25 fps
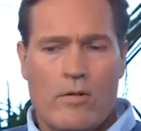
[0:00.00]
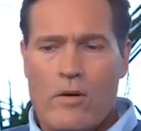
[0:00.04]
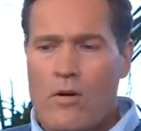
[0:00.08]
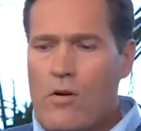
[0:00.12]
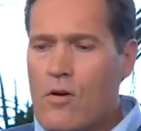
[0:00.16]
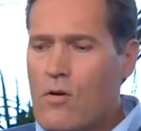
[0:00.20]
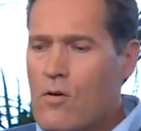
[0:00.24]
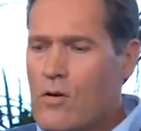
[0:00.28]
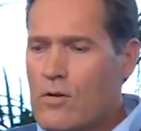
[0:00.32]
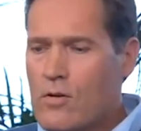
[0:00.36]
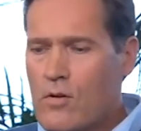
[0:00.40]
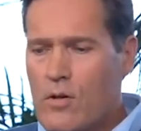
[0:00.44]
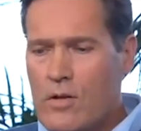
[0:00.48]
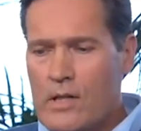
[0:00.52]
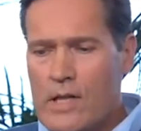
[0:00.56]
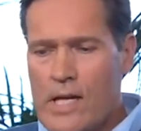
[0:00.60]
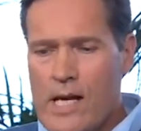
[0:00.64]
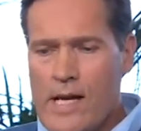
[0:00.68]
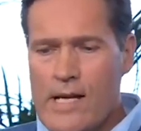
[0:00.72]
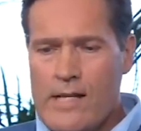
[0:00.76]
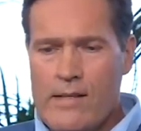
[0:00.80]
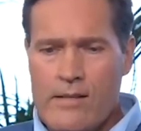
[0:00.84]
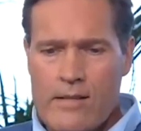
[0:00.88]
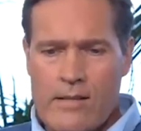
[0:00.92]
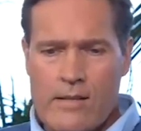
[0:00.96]
Then you get it
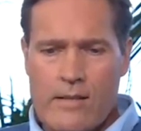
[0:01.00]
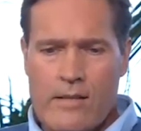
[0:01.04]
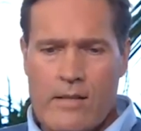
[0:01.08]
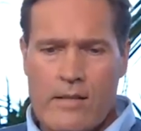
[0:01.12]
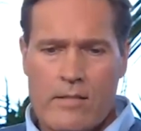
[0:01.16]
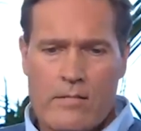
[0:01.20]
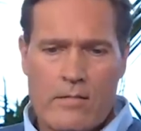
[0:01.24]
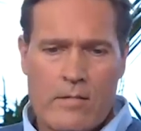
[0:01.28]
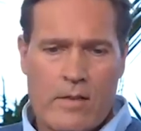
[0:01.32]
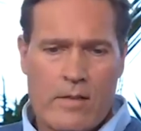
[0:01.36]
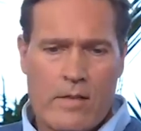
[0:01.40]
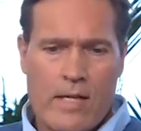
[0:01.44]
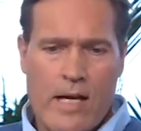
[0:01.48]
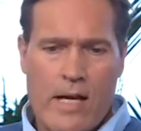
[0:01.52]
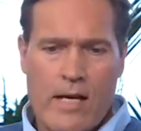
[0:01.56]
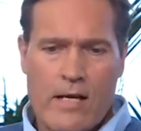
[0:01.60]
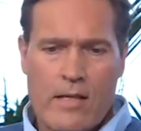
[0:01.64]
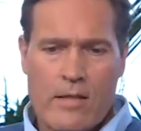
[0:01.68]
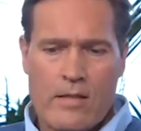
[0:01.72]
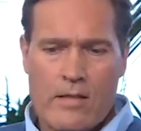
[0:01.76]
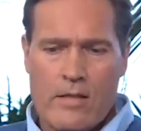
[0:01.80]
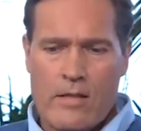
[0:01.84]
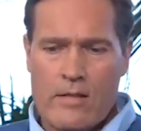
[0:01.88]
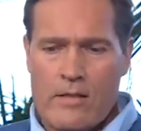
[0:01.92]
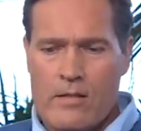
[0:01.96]
per month or per
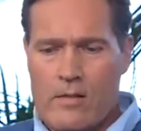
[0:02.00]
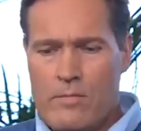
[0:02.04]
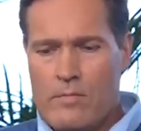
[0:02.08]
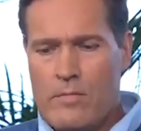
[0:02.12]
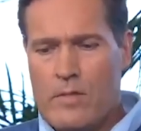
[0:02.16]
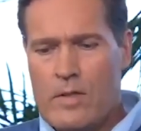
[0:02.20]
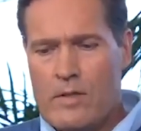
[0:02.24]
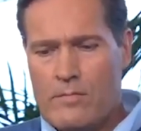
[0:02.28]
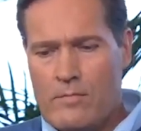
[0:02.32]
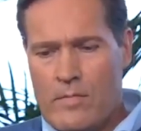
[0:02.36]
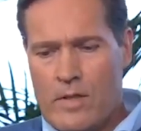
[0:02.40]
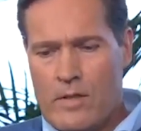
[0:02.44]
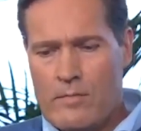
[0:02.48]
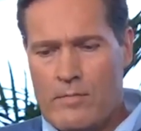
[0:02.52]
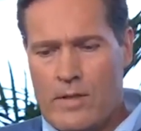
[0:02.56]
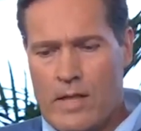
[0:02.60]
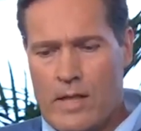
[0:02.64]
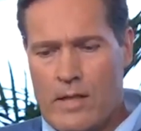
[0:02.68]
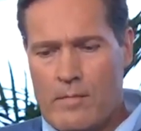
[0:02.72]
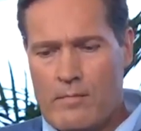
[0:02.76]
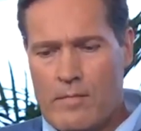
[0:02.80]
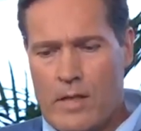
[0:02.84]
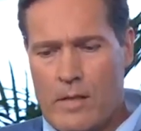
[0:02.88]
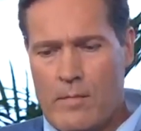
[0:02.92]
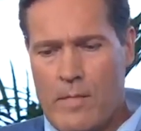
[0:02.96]
quarter or per
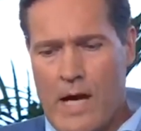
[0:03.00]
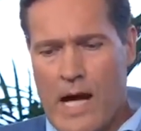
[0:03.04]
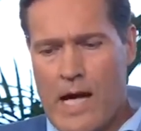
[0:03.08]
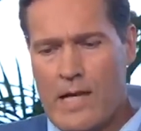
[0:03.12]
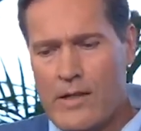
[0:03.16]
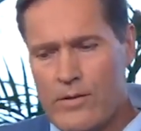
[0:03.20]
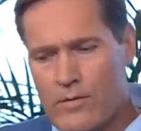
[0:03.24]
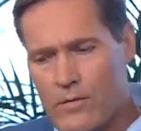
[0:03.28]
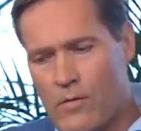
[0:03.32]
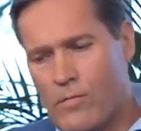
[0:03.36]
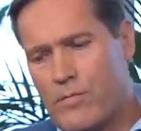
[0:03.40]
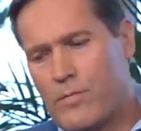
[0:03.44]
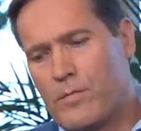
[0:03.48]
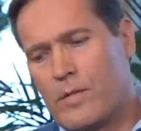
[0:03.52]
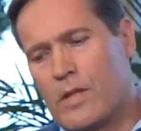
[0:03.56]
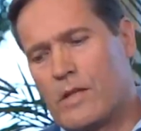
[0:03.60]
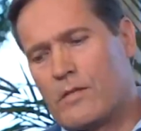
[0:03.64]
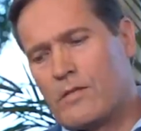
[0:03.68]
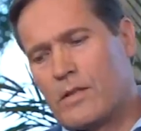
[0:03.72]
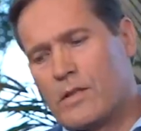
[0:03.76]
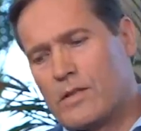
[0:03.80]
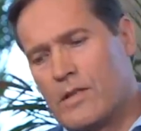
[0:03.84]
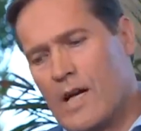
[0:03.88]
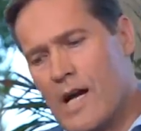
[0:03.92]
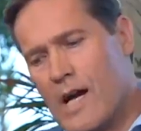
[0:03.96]
year. Per year is
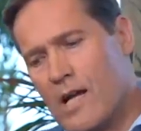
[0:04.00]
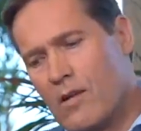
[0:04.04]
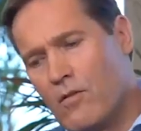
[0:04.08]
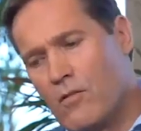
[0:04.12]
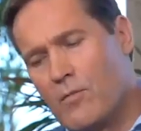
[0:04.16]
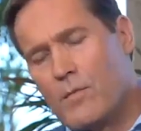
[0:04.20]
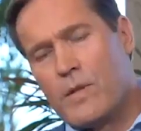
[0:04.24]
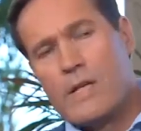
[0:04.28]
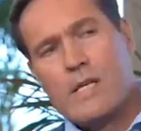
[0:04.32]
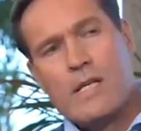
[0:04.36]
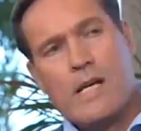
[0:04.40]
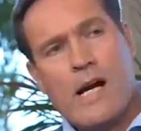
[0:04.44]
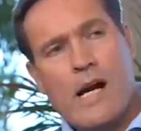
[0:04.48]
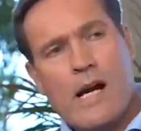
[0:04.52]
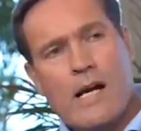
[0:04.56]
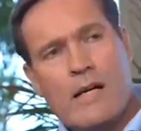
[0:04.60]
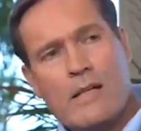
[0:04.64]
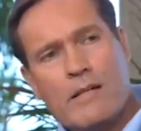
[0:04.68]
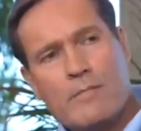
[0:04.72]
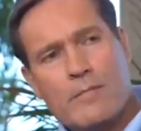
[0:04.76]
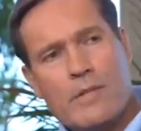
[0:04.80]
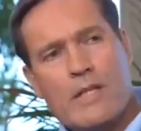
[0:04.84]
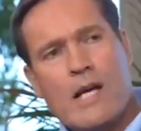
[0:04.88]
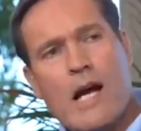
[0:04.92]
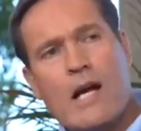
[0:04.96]
better, of course.
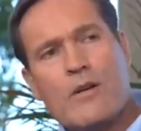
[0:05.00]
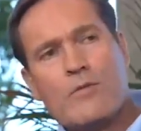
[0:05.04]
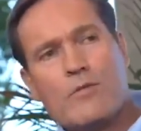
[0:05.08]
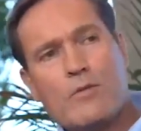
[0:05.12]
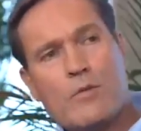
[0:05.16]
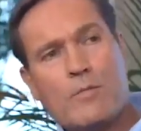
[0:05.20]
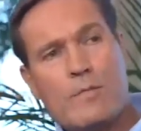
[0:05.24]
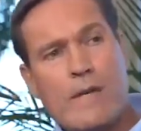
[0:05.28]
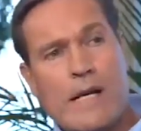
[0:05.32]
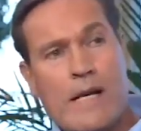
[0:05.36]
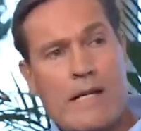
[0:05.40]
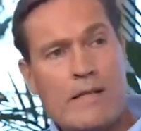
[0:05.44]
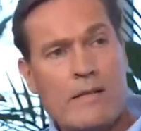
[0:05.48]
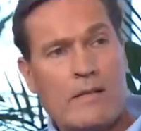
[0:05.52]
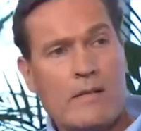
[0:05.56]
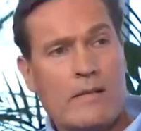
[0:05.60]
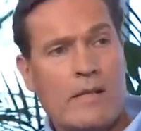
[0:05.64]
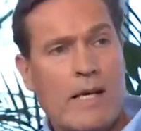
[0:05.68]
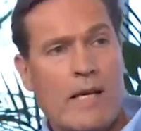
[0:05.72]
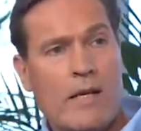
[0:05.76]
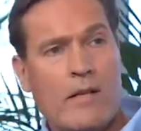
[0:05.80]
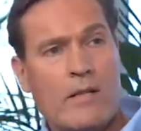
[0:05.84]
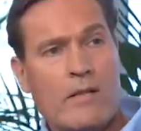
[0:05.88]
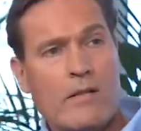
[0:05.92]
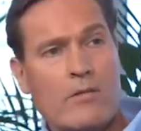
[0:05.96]
Then you get a huge
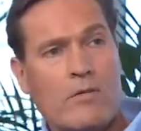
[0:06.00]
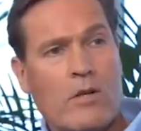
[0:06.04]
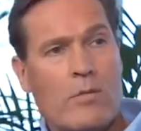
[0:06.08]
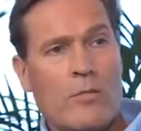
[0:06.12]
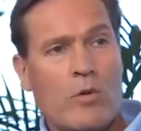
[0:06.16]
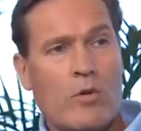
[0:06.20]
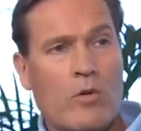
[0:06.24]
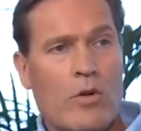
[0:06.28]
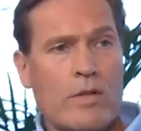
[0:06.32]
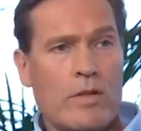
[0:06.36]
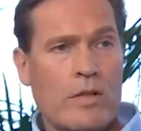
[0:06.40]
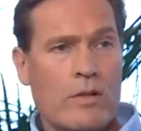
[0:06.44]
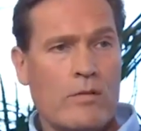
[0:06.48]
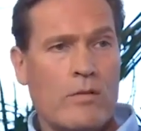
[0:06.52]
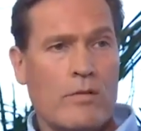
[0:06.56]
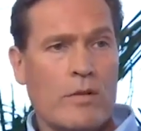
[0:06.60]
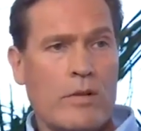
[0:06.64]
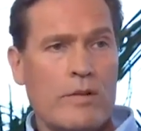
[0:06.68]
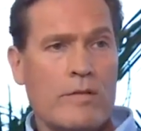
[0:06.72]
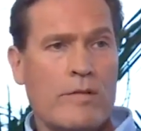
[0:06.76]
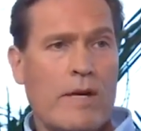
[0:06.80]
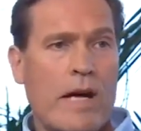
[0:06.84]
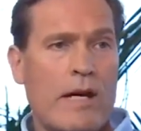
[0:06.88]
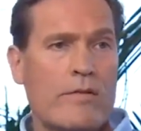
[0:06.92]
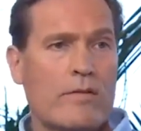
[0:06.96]
discount,
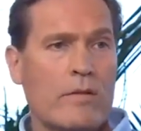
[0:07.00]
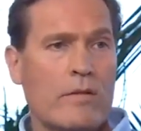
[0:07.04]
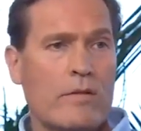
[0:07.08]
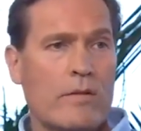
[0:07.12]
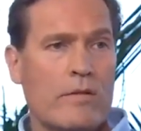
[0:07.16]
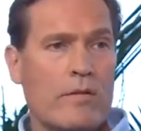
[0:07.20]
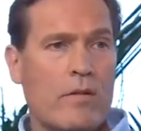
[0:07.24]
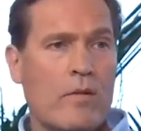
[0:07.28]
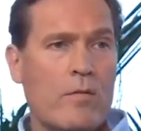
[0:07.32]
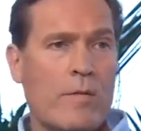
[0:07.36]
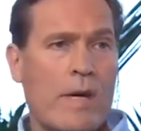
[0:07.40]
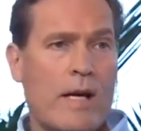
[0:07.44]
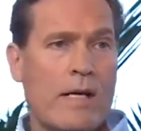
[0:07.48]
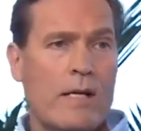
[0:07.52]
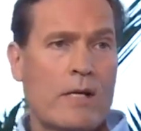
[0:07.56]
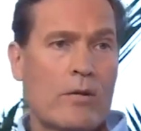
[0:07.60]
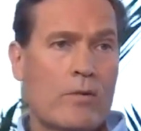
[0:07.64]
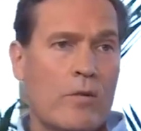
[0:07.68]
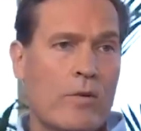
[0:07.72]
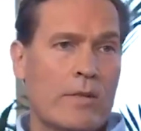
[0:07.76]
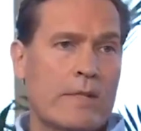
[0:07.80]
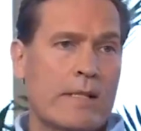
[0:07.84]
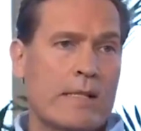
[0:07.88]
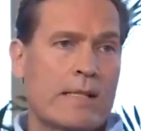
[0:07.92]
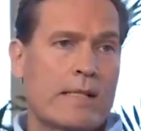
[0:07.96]
almost 150
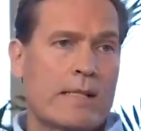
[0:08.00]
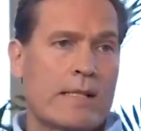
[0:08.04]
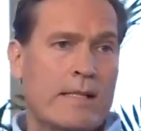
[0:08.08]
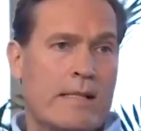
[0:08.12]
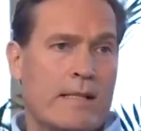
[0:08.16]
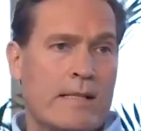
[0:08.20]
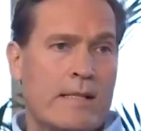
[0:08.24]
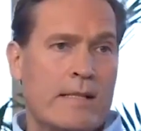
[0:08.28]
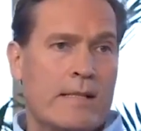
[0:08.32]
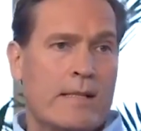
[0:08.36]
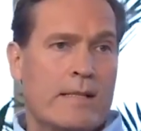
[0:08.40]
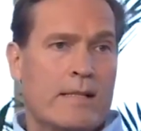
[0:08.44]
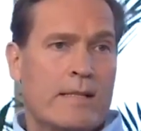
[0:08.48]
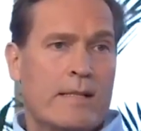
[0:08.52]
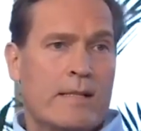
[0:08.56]
euros, which I